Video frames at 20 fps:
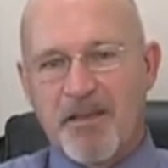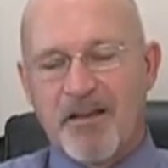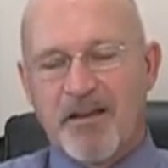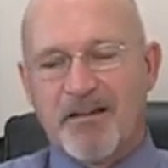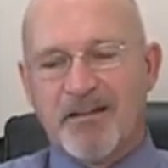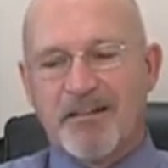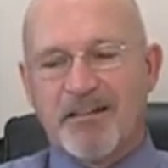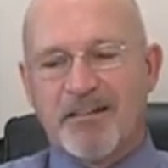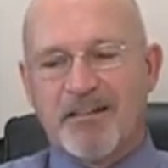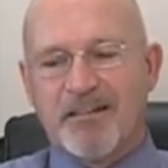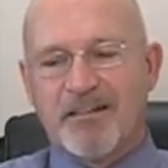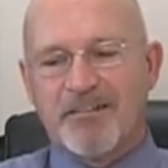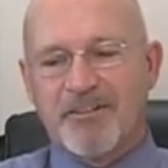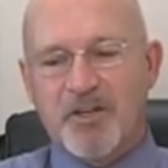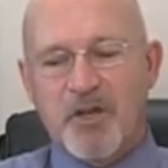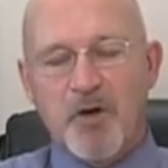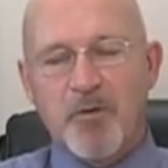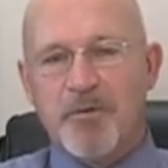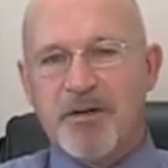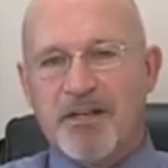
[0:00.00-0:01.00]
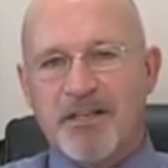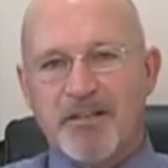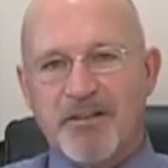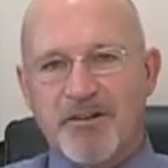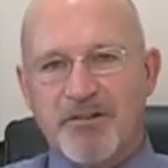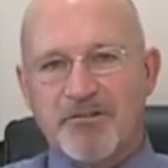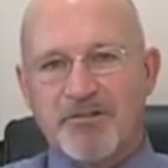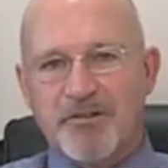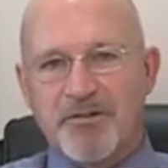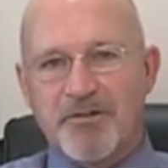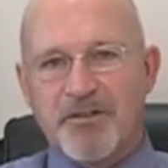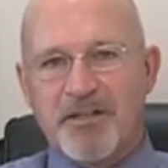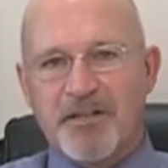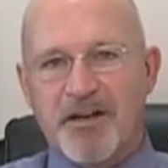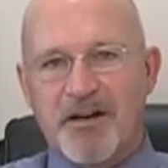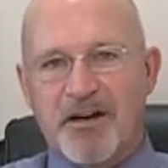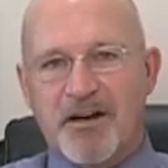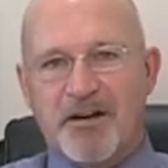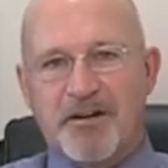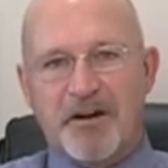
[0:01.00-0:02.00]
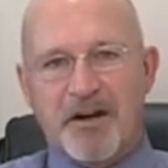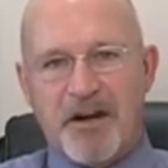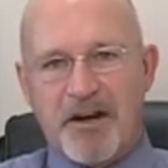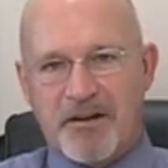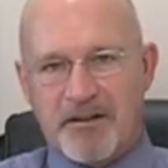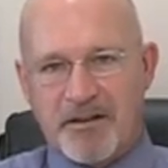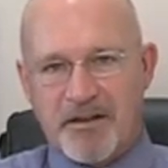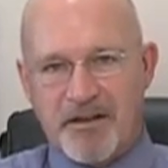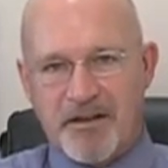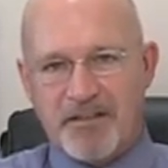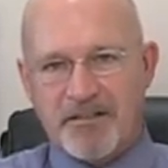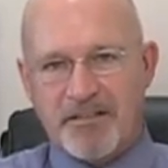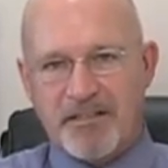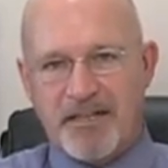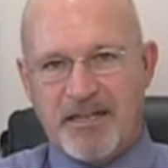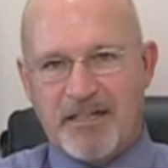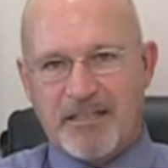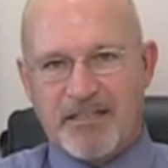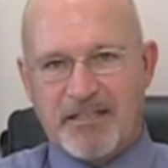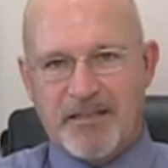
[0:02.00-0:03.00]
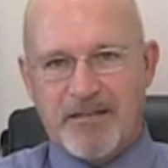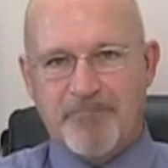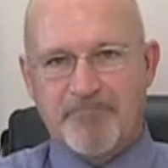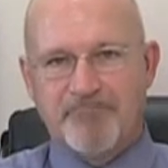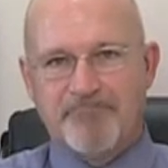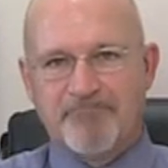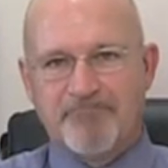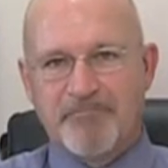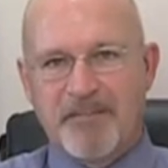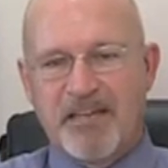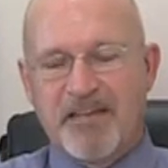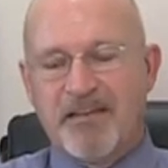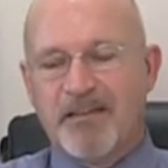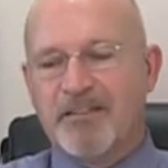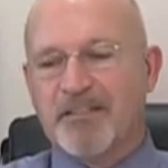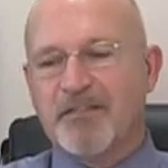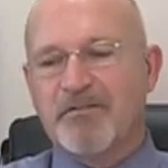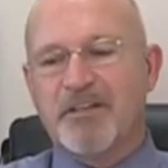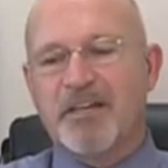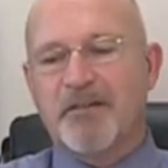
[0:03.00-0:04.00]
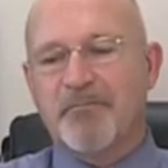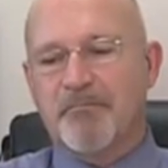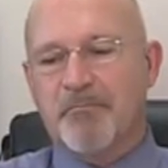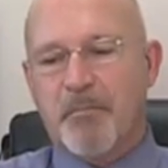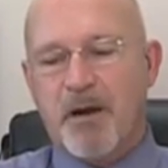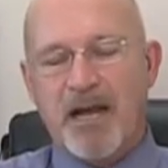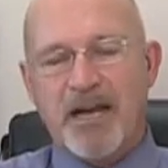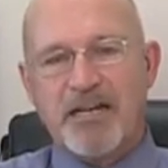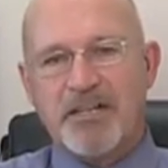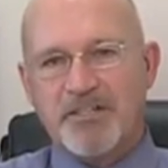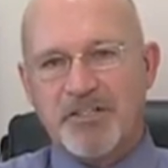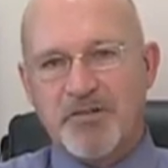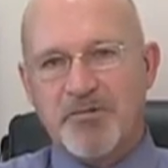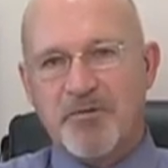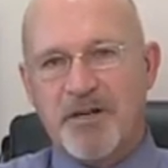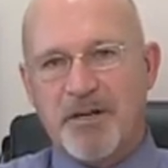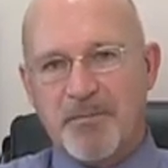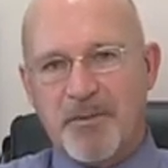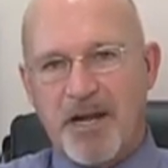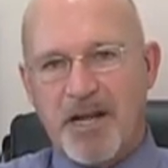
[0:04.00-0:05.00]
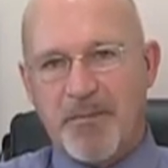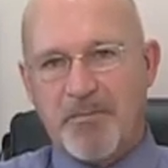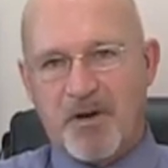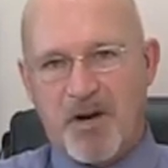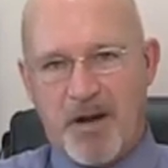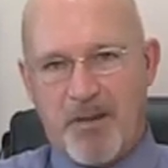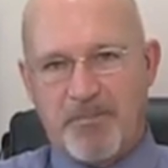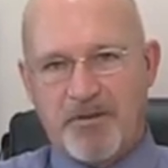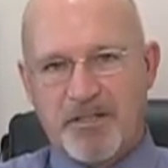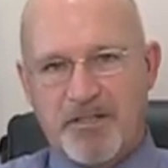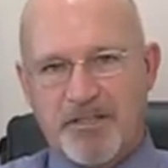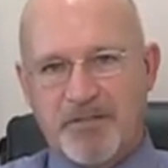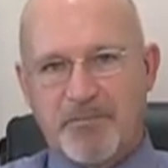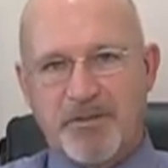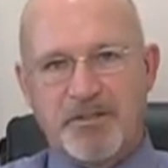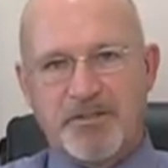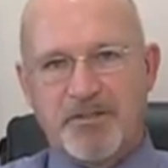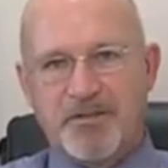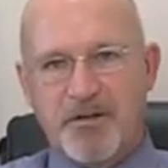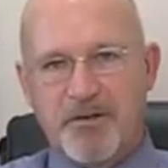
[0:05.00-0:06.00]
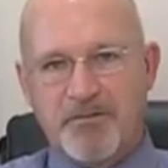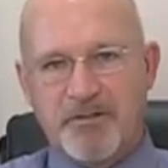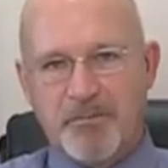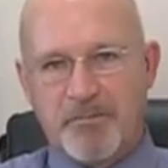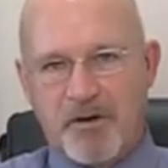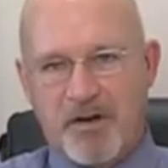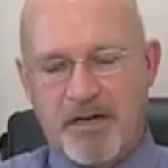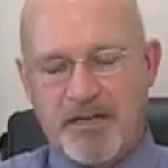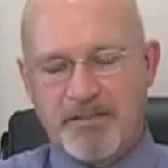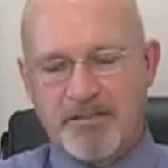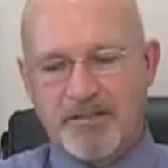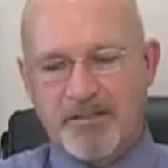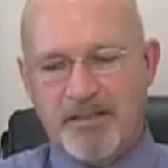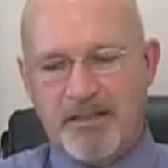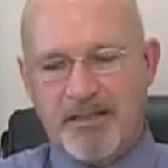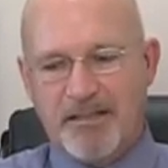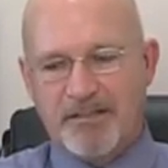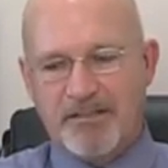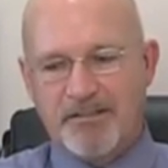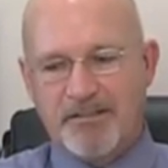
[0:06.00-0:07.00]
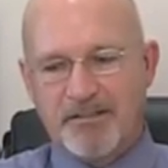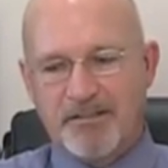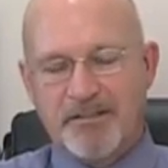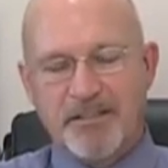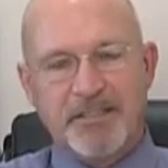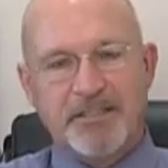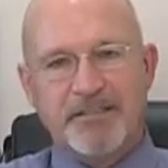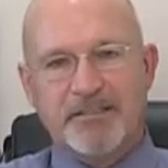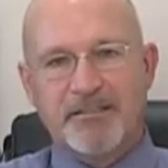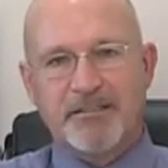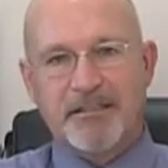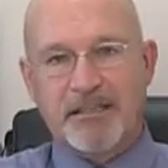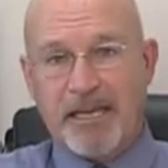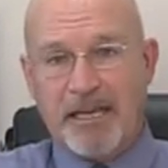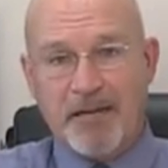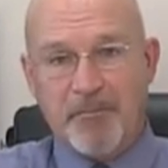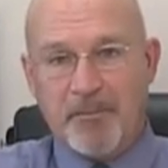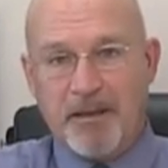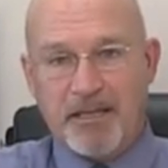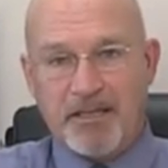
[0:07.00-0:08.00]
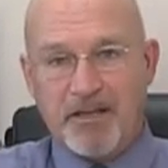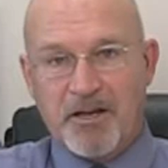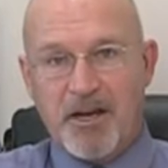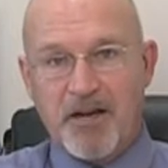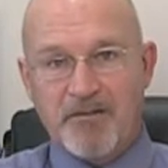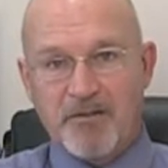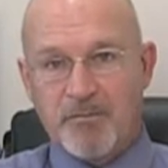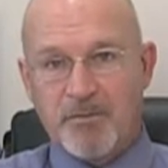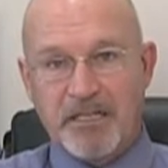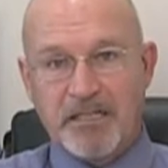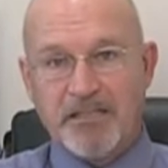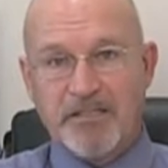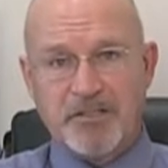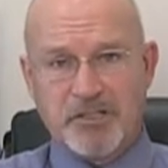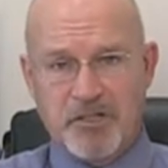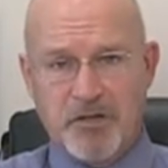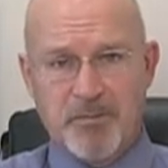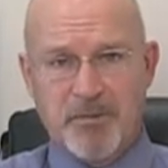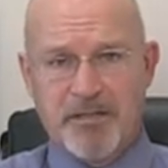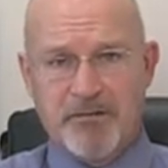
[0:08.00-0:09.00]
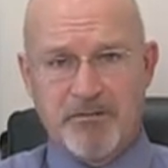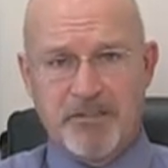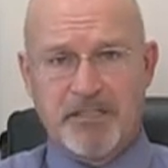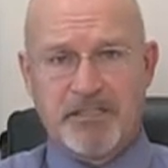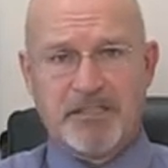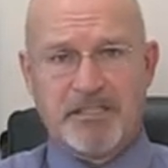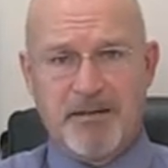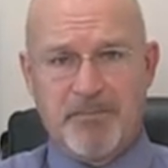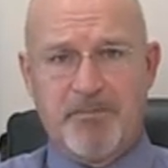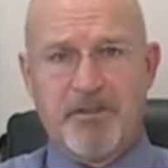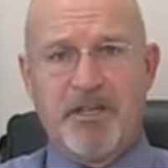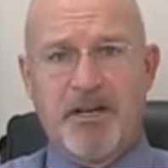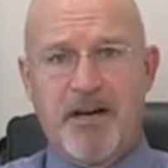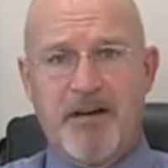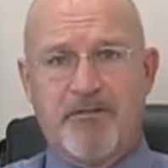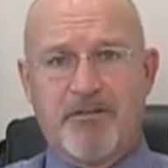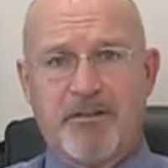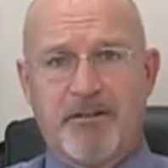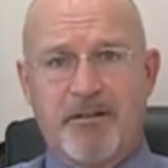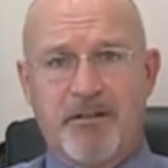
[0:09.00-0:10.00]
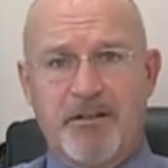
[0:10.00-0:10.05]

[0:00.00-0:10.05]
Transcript: Nobody knows who they are or how to contact them. You've got buyers who want to buy properties, but they're overpriced and they can't make an offer because nobody will accept the offer.